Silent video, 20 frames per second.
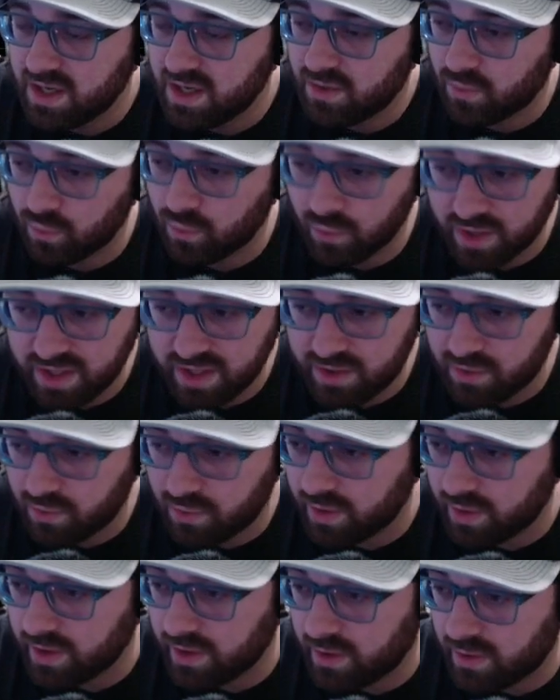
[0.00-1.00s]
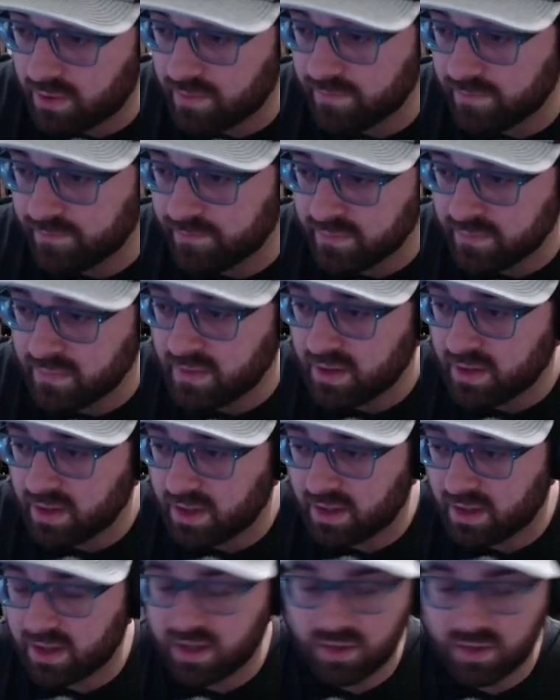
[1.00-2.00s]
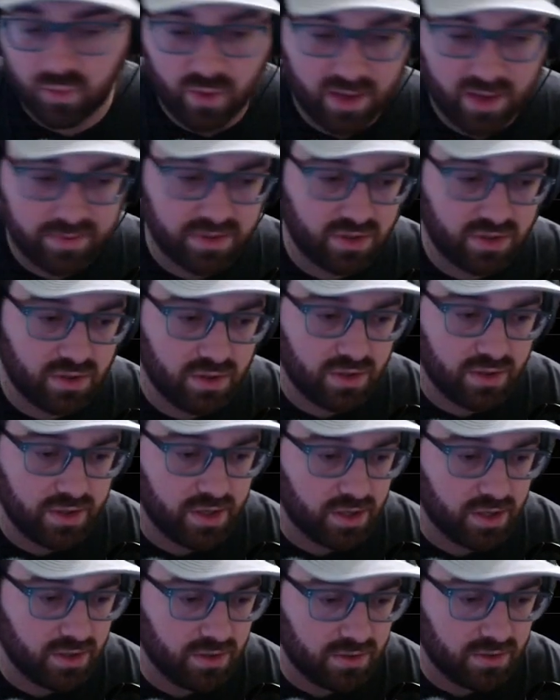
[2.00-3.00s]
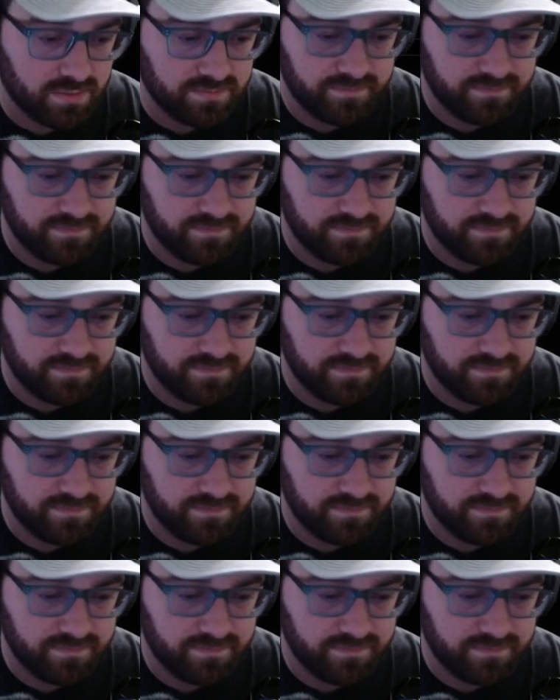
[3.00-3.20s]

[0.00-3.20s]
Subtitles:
recoil, and weapon ergo.